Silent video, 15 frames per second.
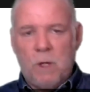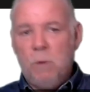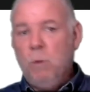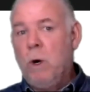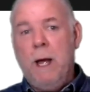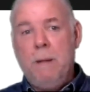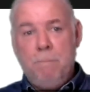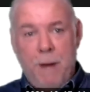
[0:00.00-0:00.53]

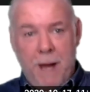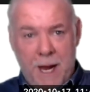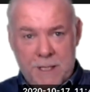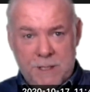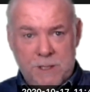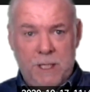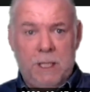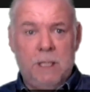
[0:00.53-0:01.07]
where I'm
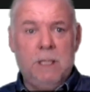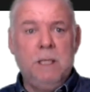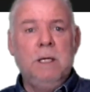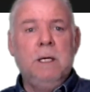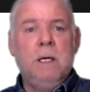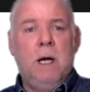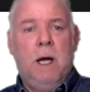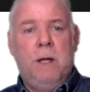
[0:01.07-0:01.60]
passing.
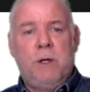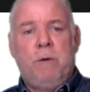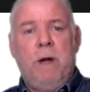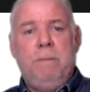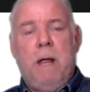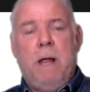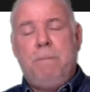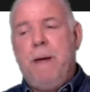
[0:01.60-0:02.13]
The
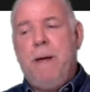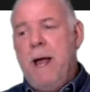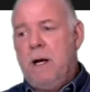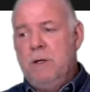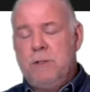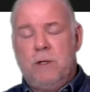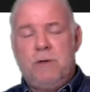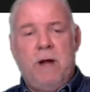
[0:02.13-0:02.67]
Green Bay
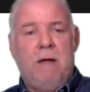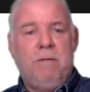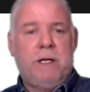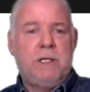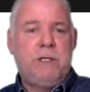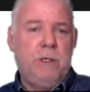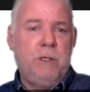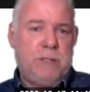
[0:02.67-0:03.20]
Packers are
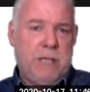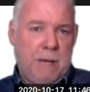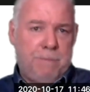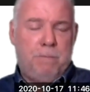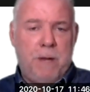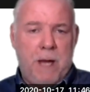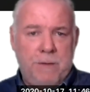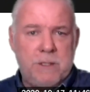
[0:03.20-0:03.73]
traveling to
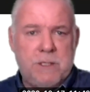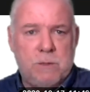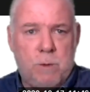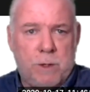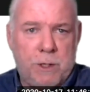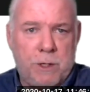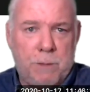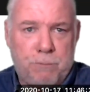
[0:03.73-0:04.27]
Tampa Bay. This is
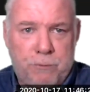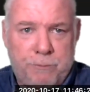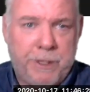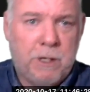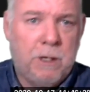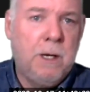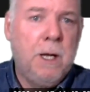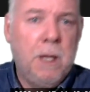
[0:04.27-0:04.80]
one of the
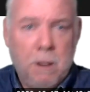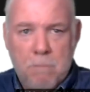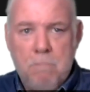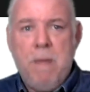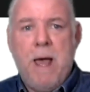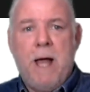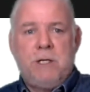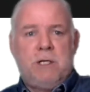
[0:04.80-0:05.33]
premier
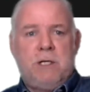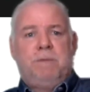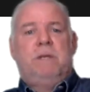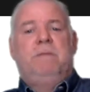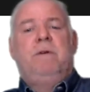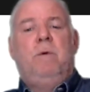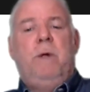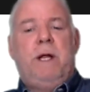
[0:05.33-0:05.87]
matchups
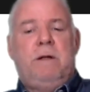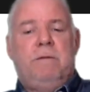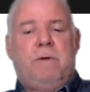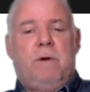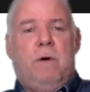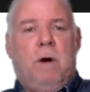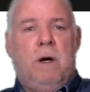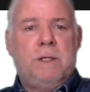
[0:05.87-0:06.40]
of the week,
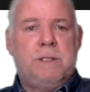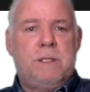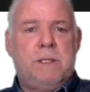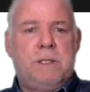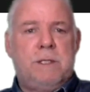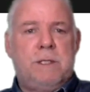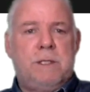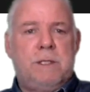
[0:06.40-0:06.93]
of course.
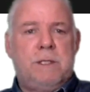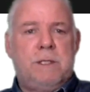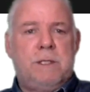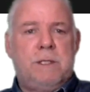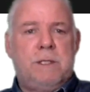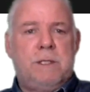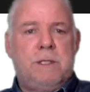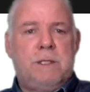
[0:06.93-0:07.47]

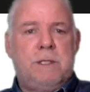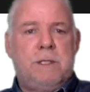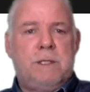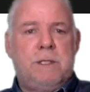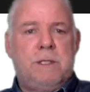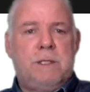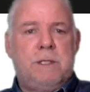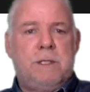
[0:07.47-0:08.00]
Green Bay
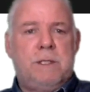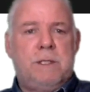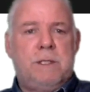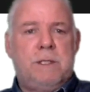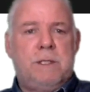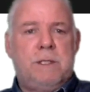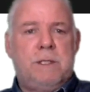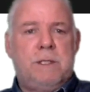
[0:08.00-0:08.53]
is
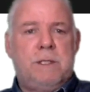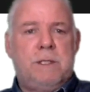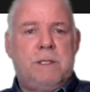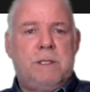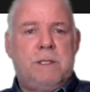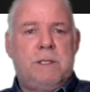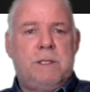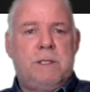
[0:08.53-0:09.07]
looks like
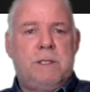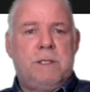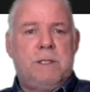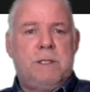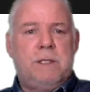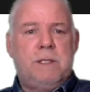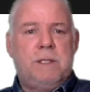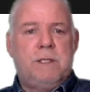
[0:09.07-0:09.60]

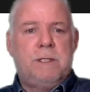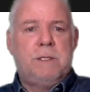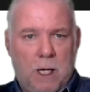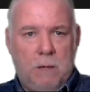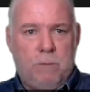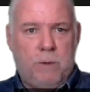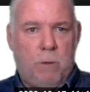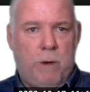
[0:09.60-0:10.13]
a
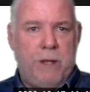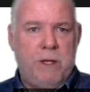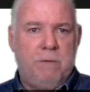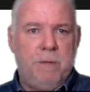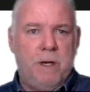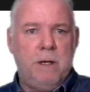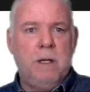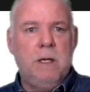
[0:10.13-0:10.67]
juggernaut the way
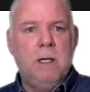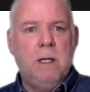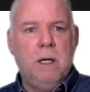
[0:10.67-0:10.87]
they've been